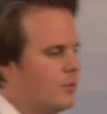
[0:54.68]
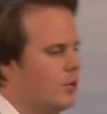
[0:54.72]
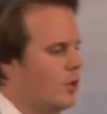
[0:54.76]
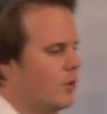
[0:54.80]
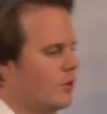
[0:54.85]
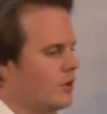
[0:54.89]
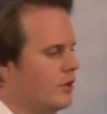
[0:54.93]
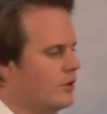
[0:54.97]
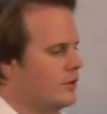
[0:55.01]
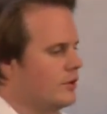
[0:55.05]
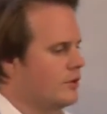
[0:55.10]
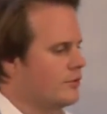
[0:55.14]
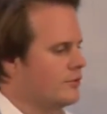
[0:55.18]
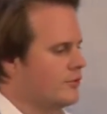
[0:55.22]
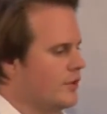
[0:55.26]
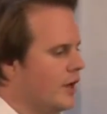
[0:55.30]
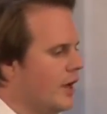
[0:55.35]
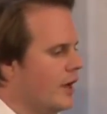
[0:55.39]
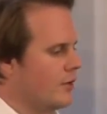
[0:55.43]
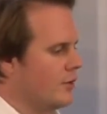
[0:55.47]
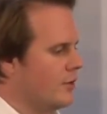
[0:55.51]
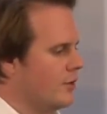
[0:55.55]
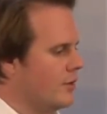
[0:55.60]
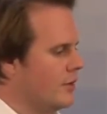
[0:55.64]
component of
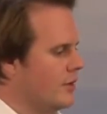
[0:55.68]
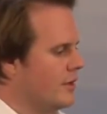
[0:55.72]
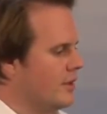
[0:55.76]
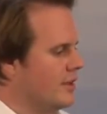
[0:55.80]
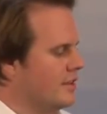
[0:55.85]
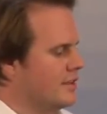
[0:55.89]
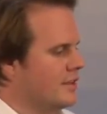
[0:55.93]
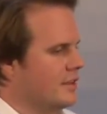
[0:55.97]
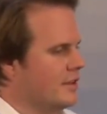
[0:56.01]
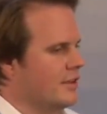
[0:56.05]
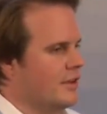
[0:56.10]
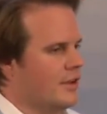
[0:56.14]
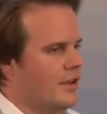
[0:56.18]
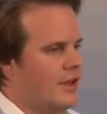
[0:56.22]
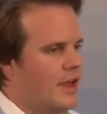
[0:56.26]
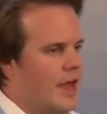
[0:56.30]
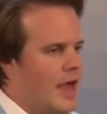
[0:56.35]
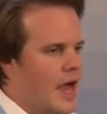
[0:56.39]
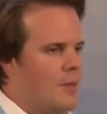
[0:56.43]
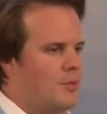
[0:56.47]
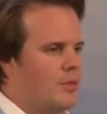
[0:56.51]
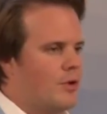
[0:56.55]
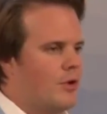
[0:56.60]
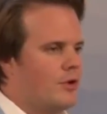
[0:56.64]
Tado is an
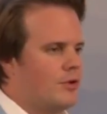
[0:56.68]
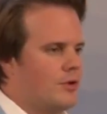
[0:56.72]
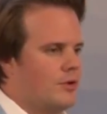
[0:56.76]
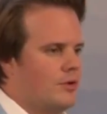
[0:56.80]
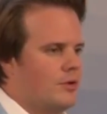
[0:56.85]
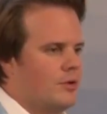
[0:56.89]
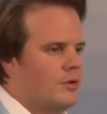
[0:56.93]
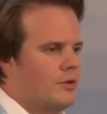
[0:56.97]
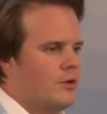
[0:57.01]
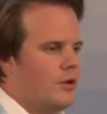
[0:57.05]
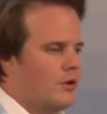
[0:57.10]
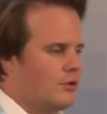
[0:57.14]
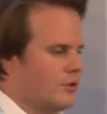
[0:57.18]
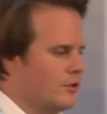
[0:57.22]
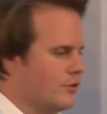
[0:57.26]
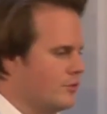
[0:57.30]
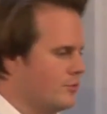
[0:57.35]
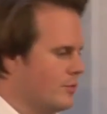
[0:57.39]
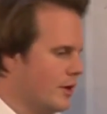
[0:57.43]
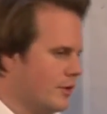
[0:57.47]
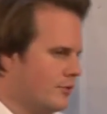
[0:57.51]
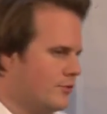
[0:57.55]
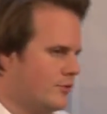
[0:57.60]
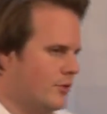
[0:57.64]
app on your, on your
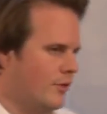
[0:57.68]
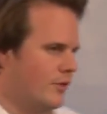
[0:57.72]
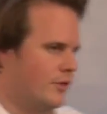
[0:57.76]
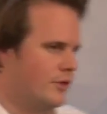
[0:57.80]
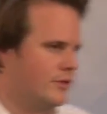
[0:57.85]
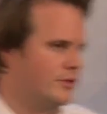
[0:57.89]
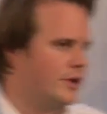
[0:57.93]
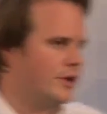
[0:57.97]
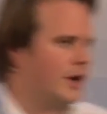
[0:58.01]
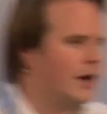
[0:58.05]
smartphone, the